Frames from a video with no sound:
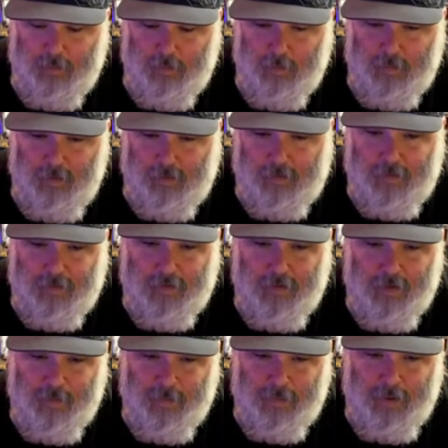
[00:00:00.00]
This is
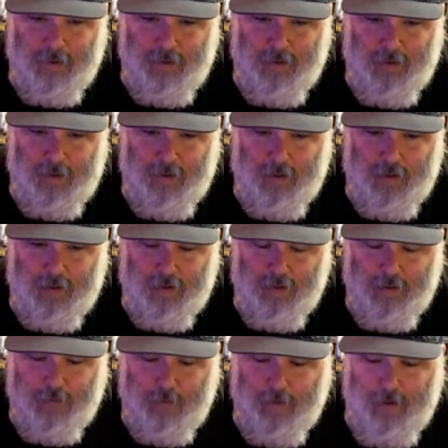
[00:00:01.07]
number
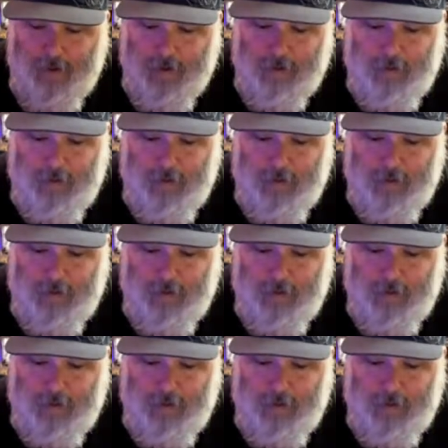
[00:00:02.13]
3.